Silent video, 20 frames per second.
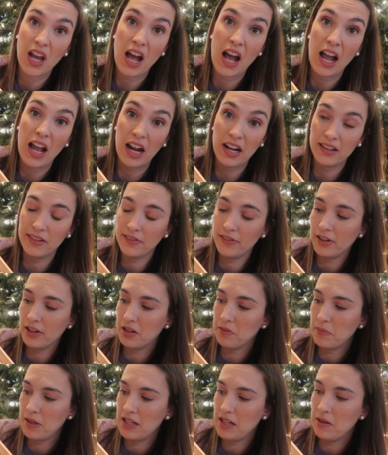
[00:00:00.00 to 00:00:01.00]
I highly
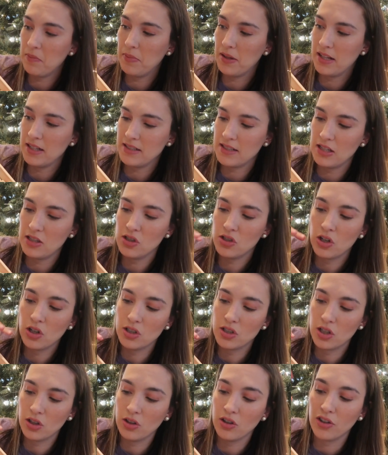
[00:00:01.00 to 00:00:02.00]
recommend it because they
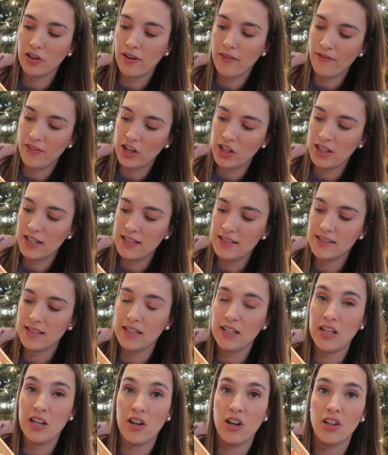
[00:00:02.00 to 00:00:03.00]
start to learn very
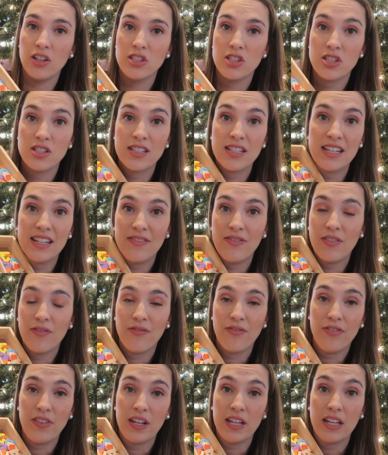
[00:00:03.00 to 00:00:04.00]
easily on just even
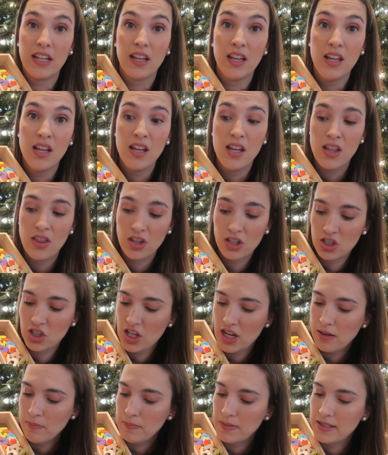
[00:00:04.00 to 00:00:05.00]
fitting the
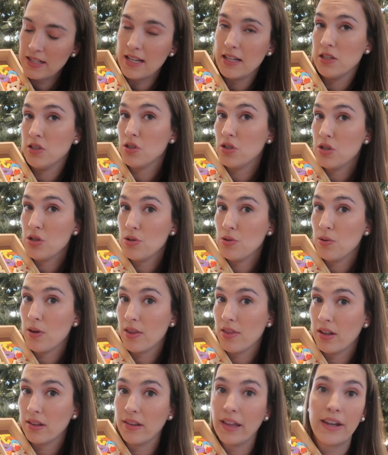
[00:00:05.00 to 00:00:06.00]
shapes
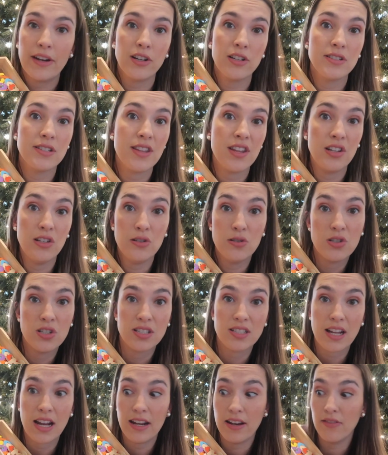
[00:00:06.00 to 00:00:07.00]
into the letters and then you
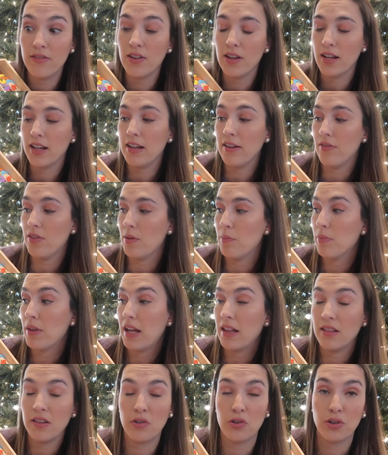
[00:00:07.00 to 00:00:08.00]
just kind of give them
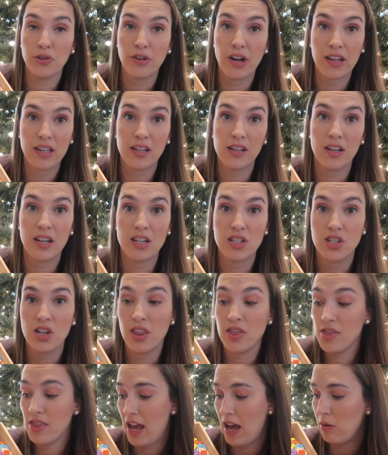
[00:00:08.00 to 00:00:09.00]
that letter
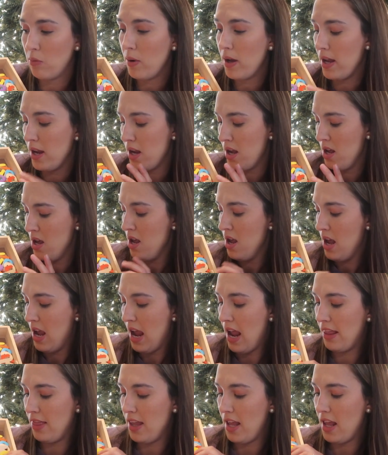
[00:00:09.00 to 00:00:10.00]
recognition that way.
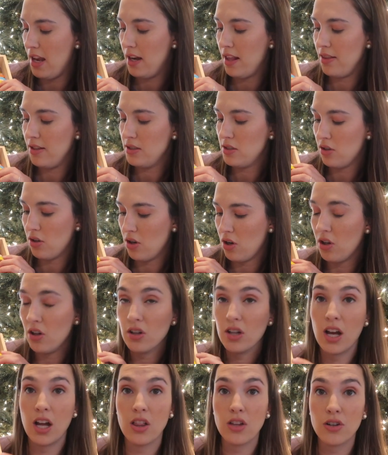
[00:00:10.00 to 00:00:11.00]
And then these are
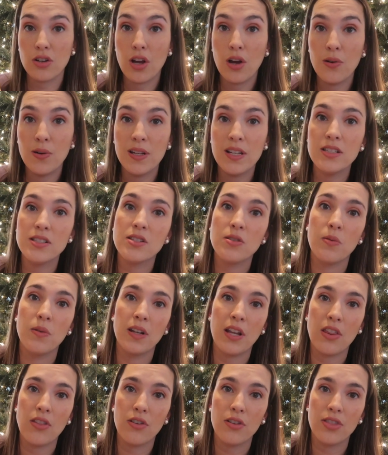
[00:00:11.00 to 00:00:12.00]
all color coded. So
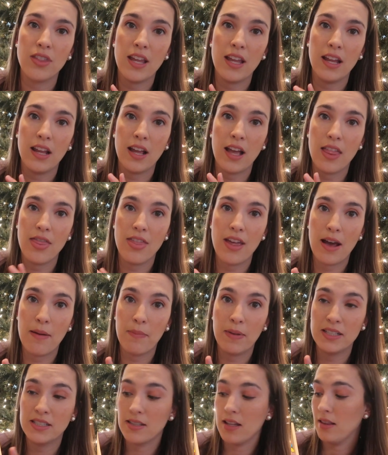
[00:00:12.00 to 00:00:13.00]
another thing
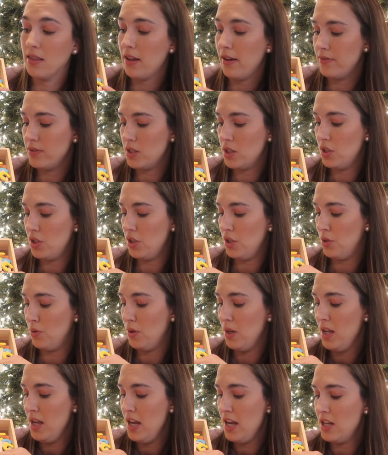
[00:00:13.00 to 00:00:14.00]
that my son loves to
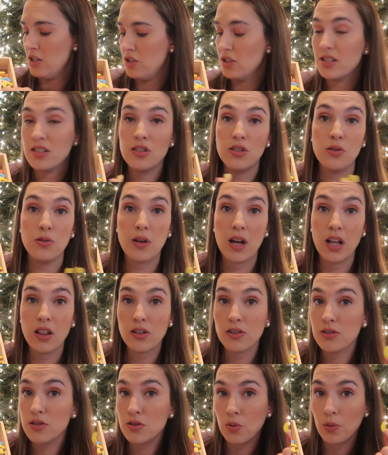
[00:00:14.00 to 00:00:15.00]
do, just do
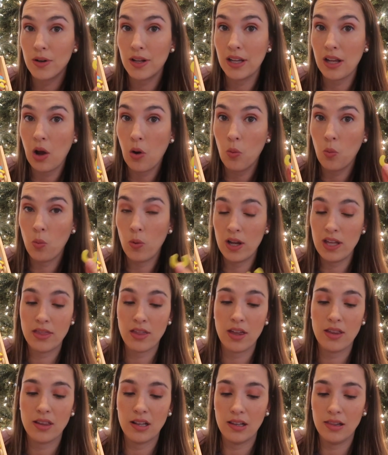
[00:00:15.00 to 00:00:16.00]
color sorting
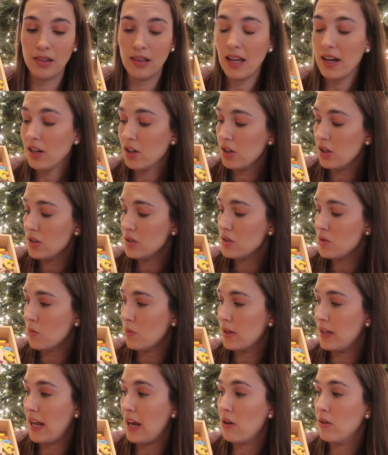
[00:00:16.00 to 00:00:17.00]
with the letters
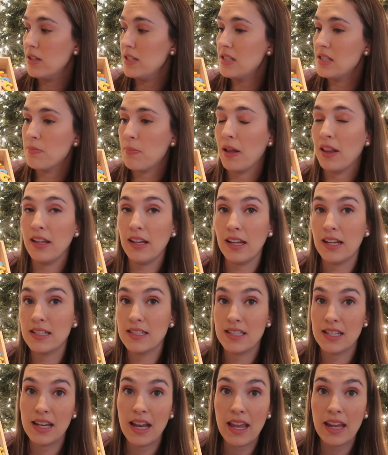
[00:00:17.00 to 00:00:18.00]
or now he's spelling
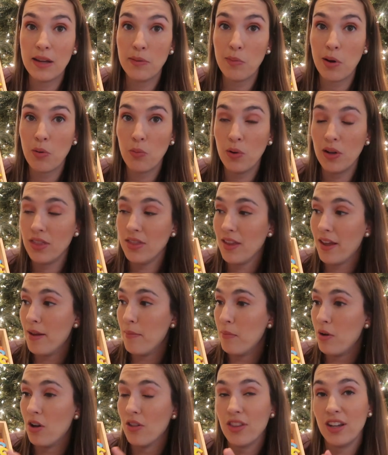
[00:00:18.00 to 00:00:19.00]
his name with
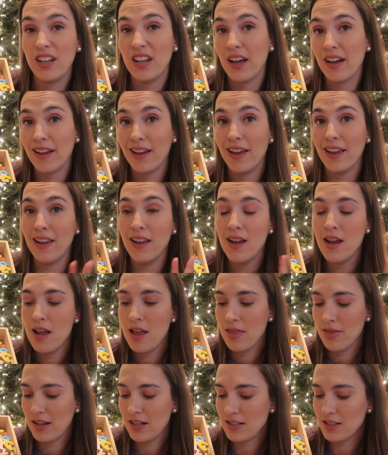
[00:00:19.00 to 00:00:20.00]
them on the nugget,
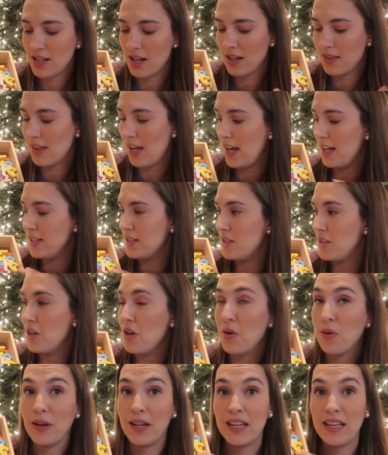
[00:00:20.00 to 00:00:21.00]
things like that.
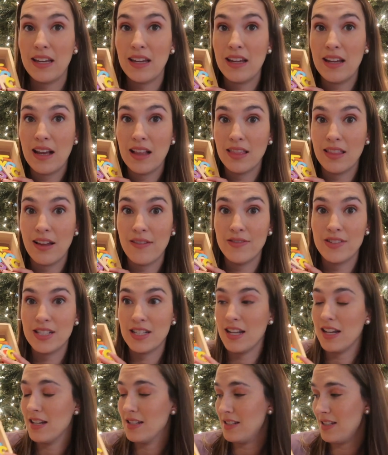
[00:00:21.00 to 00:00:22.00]
So he loves
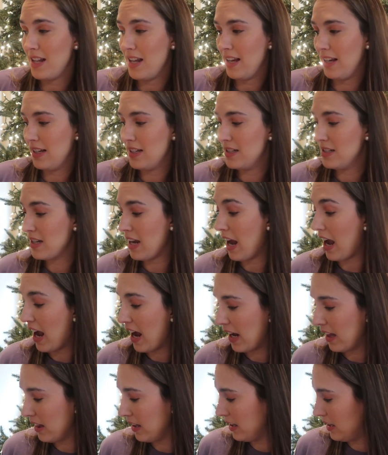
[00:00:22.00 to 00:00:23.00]
this and
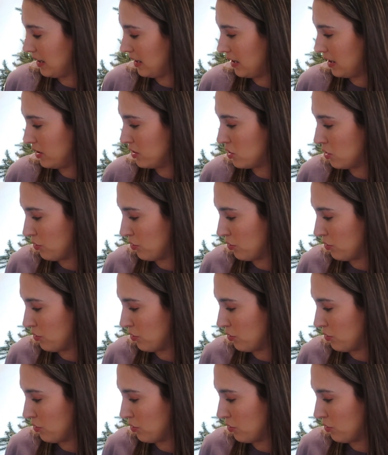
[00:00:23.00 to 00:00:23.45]
highly needed